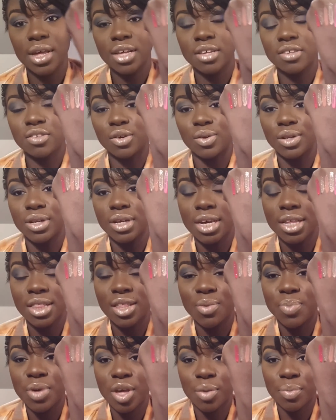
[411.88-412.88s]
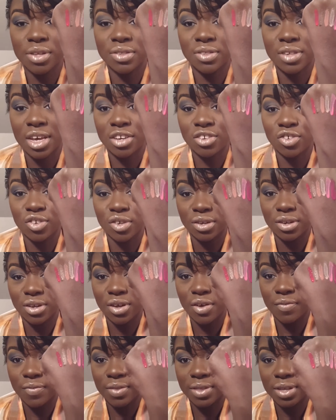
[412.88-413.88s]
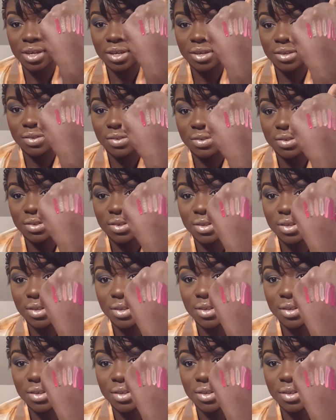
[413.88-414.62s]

So look at the pigmentation of these